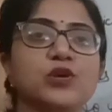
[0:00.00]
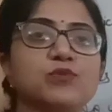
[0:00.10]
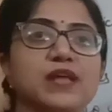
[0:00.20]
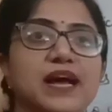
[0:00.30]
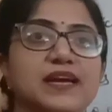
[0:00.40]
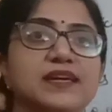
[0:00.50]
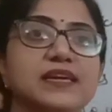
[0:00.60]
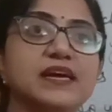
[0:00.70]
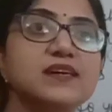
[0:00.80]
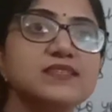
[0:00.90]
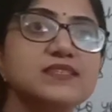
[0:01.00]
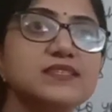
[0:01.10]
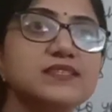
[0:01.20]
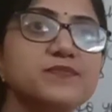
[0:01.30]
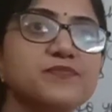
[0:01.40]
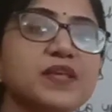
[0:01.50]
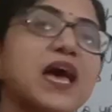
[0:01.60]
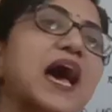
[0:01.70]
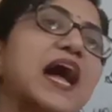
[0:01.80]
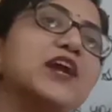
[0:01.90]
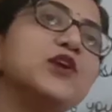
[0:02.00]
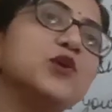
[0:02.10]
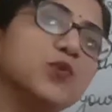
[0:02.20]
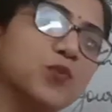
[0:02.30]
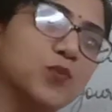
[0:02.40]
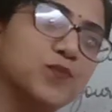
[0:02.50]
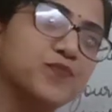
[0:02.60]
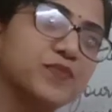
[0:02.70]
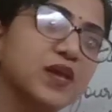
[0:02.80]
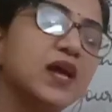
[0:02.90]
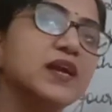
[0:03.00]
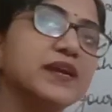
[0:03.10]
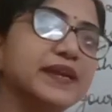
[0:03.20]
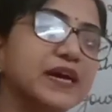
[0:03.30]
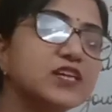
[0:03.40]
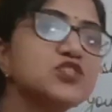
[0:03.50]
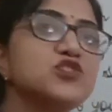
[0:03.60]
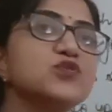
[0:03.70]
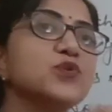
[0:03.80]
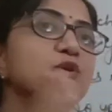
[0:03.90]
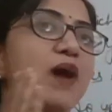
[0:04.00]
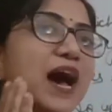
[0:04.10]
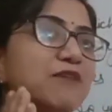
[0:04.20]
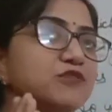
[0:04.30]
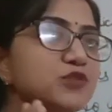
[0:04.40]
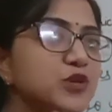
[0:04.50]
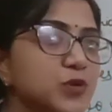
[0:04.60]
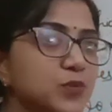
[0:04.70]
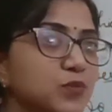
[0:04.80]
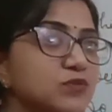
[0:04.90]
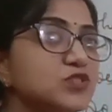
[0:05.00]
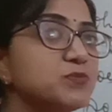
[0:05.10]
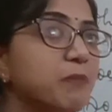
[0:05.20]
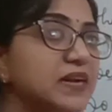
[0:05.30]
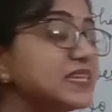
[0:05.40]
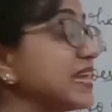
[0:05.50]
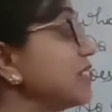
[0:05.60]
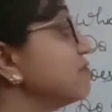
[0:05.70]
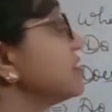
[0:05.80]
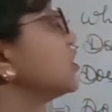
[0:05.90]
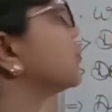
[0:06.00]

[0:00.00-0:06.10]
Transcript: you that does and do. Does, do you have to use, but in which